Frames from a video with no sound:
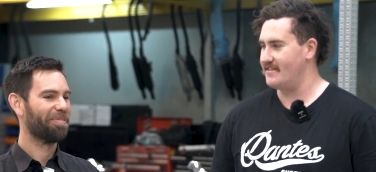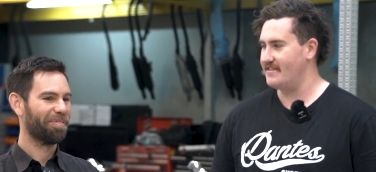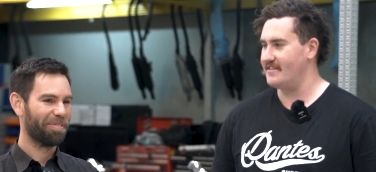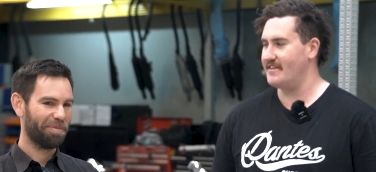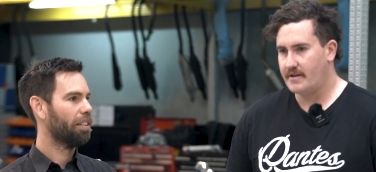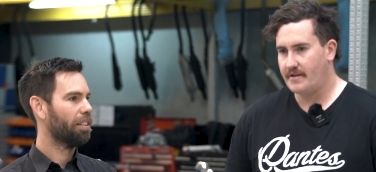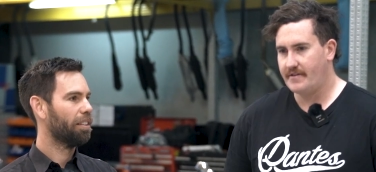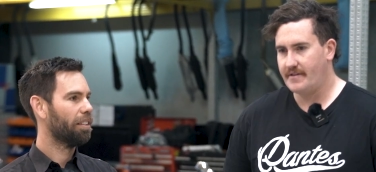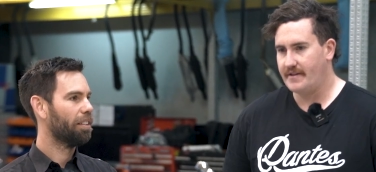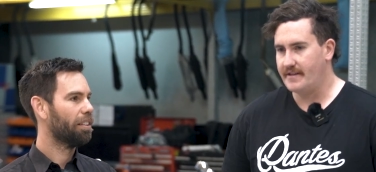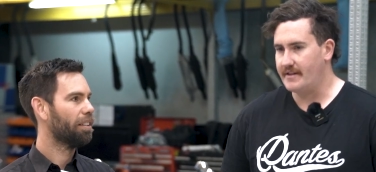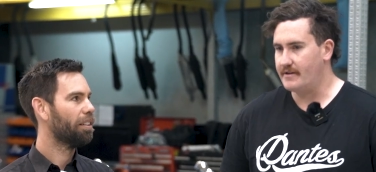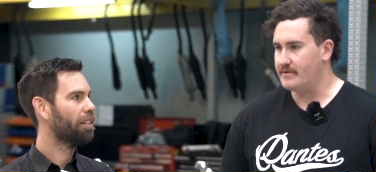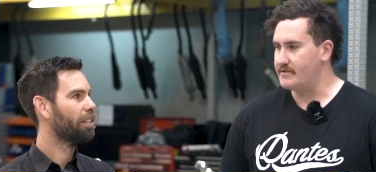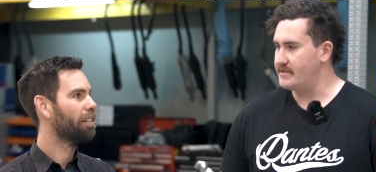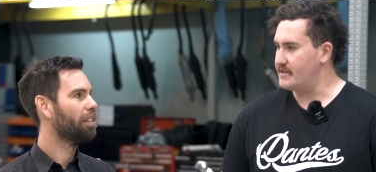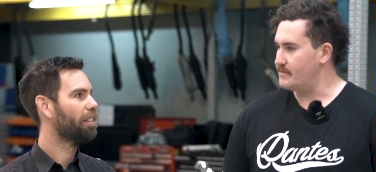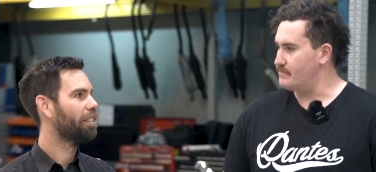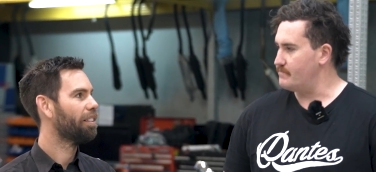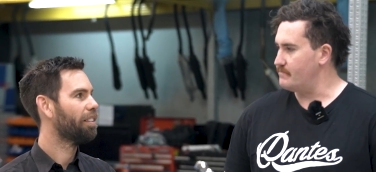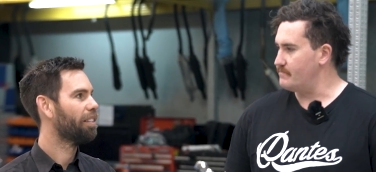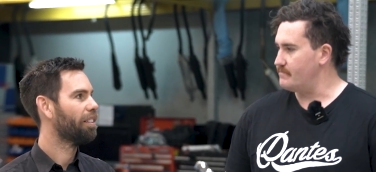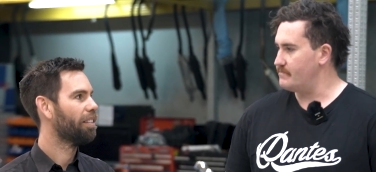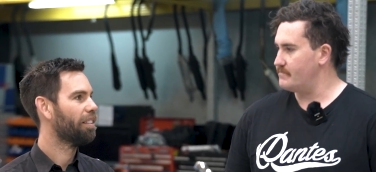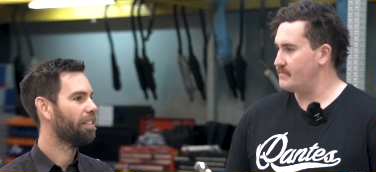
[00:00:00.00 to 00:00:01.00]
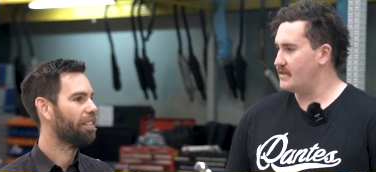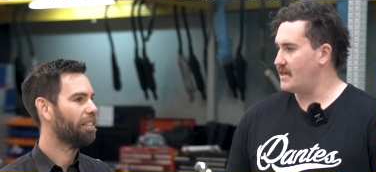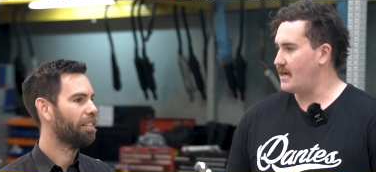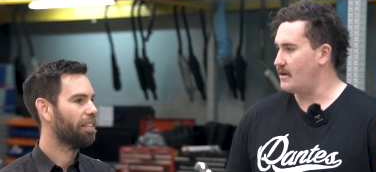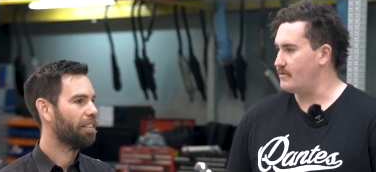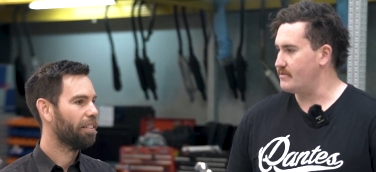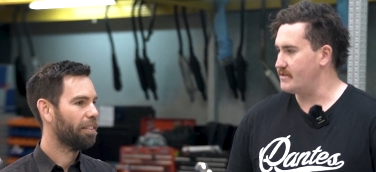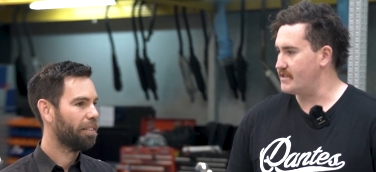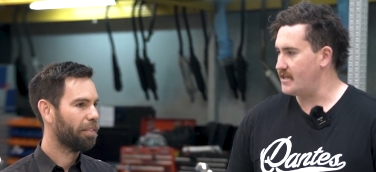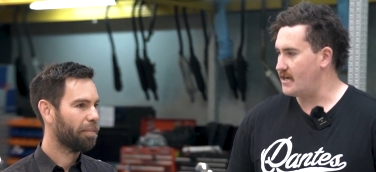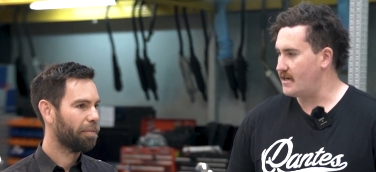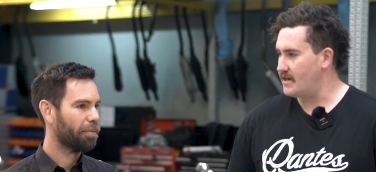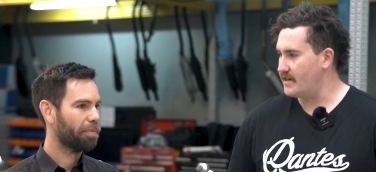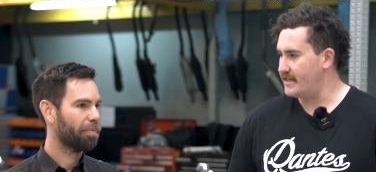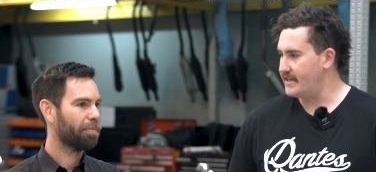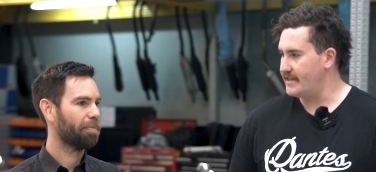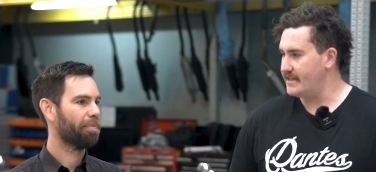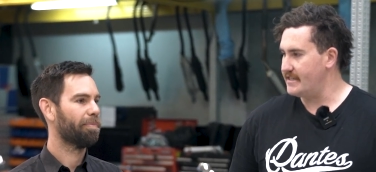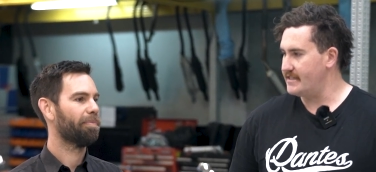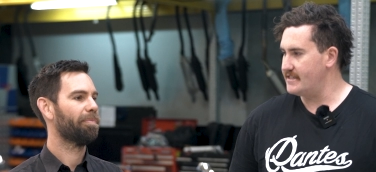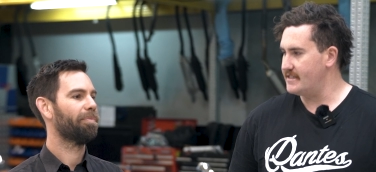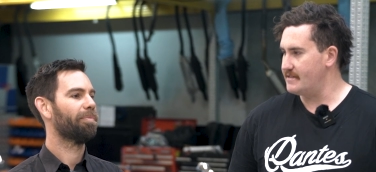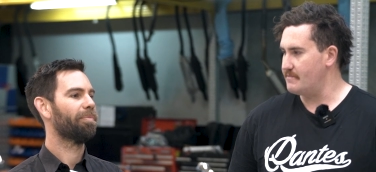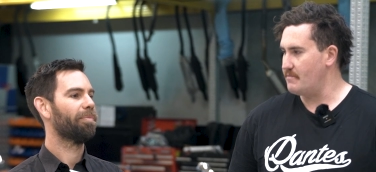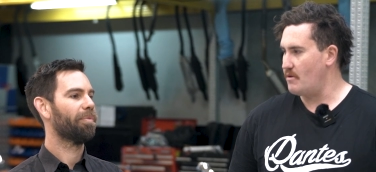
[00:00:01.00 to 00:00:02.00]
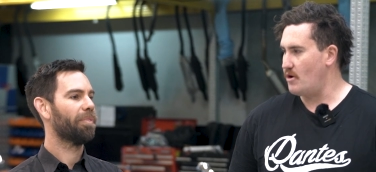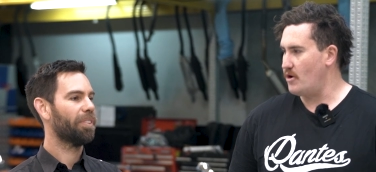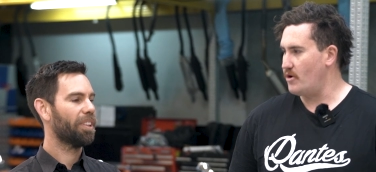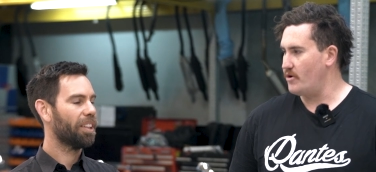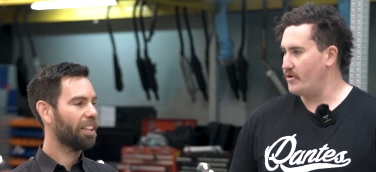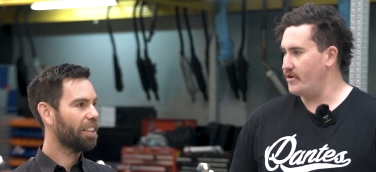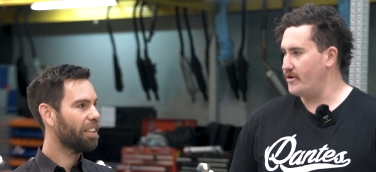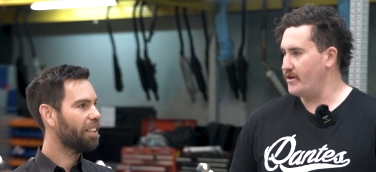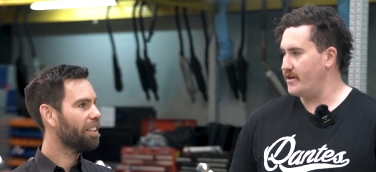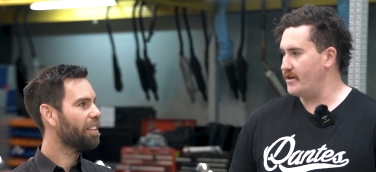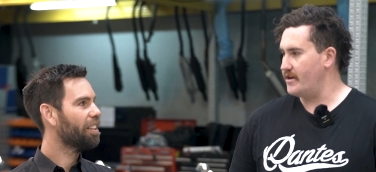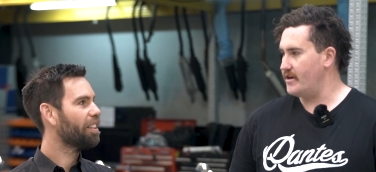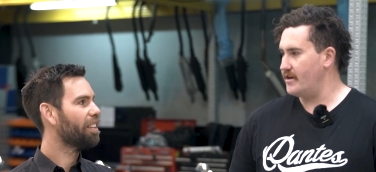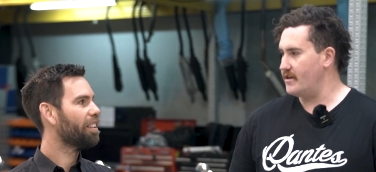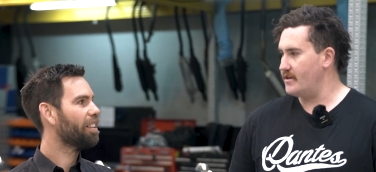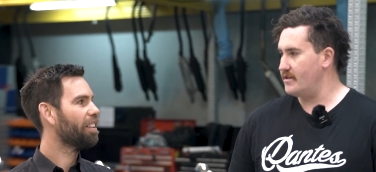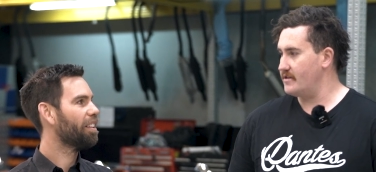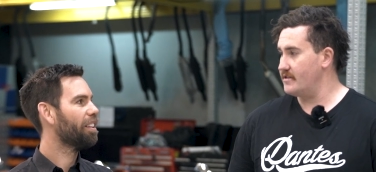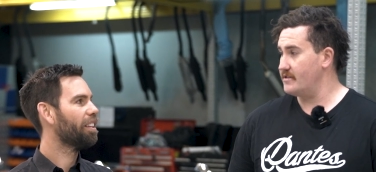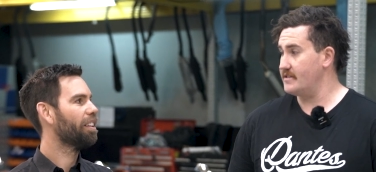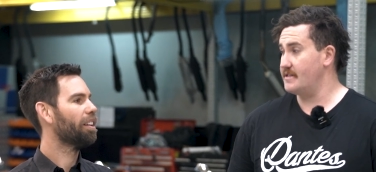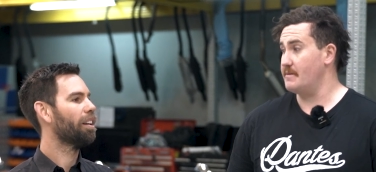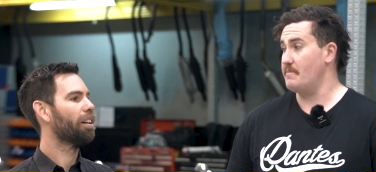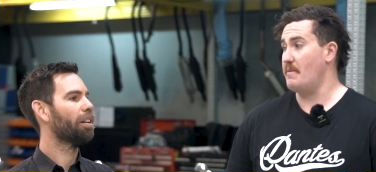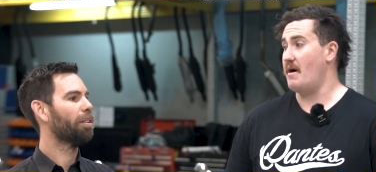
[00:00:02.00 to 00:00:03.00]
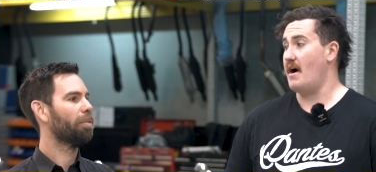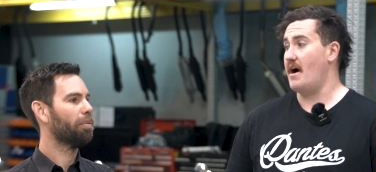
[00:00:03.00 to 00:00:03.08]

Speaker 1: I think there was some Kawasaki, some Honda, some yep.